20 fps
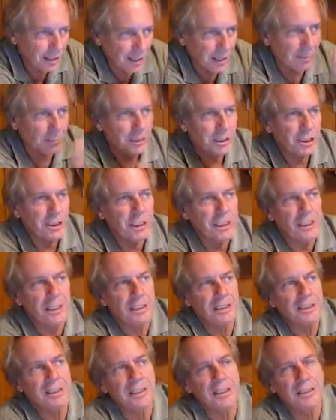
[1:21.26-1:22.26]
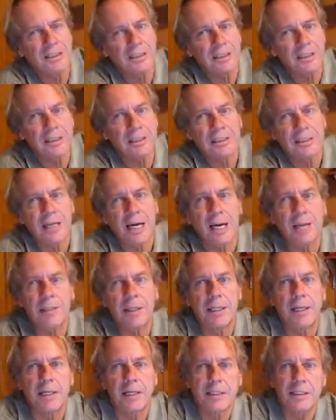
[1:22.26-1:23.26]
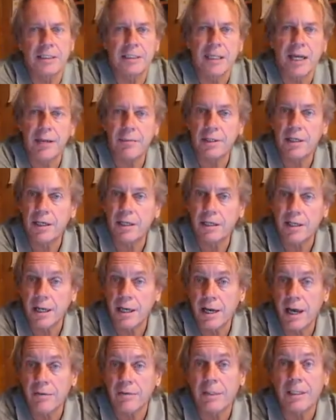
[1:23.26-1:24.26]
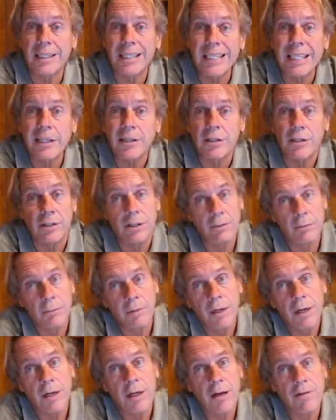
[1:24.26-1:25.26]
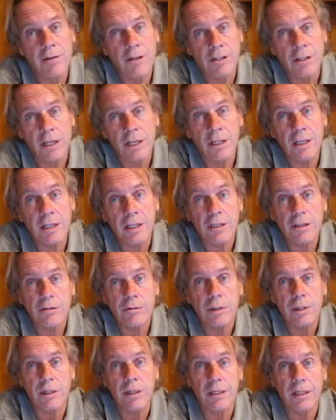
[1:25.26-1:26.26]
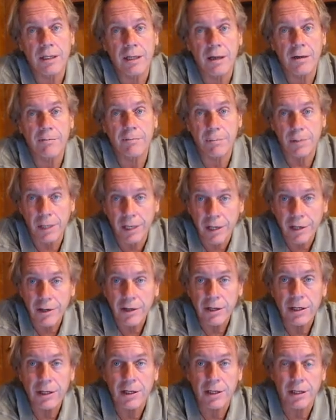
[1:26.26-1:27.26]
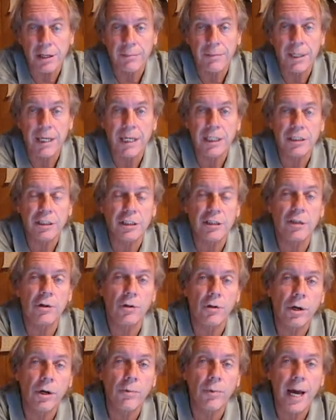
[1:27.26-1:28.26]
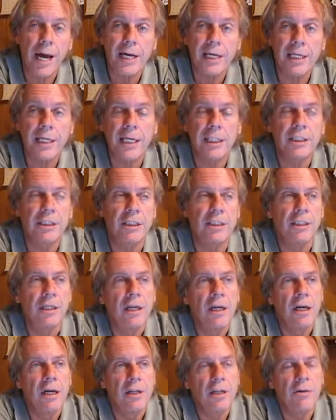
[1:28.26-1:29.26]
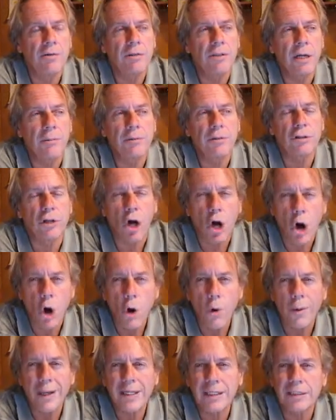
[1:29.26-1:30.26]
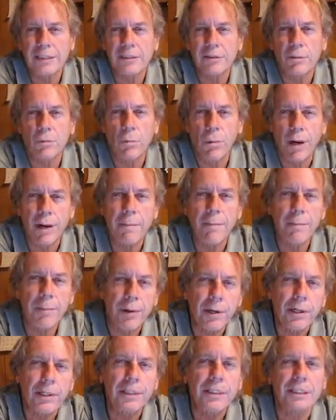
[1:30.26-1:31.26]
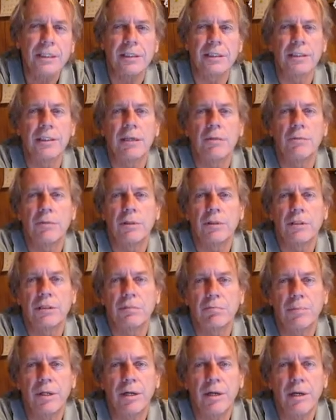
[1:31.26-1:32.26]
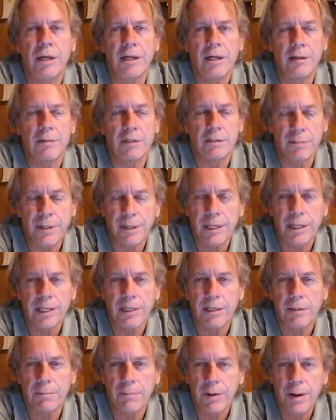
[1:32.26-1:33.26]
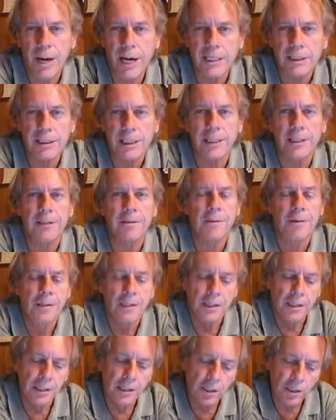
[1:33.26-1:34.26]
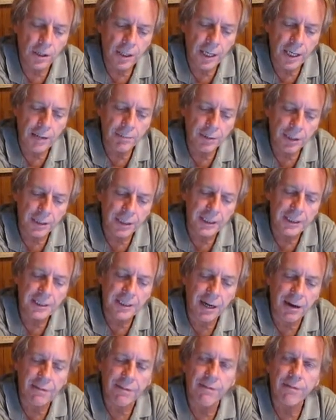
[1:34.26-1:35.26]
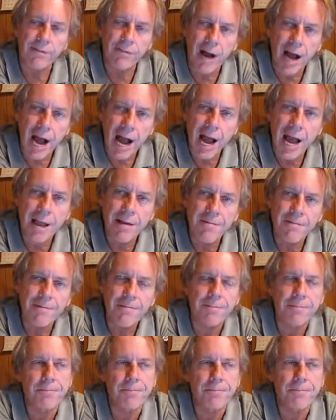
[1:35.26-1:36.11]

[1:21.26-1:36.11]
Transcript: machine and says this has got to be done and this got to be done. You got to have a leader. If you study the history of malaria elimination or eradication, there was almost always one person that was spearheading the project. Okay, I'm going to list out five